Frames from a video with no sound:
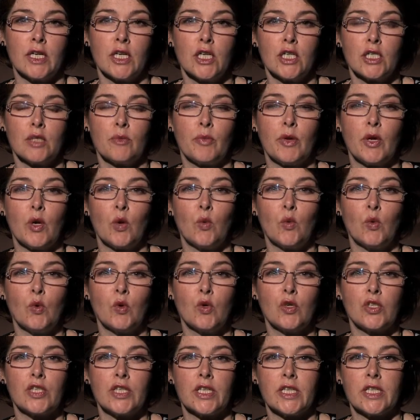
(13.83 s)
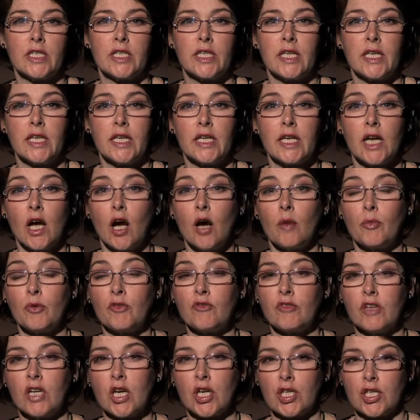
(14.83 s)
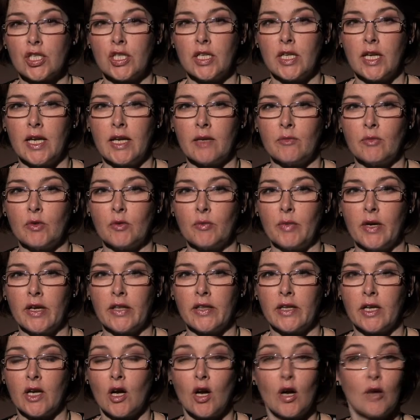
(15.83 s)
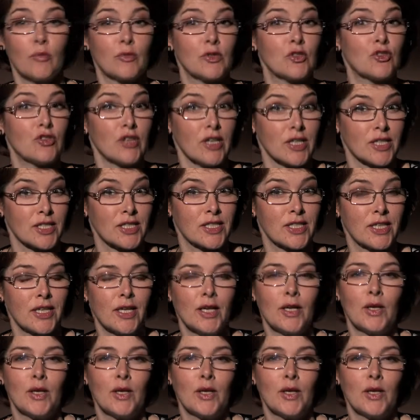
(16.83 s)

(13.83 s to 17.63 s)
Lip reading: to be awarded the carbon reduction label by the Carbon Trust.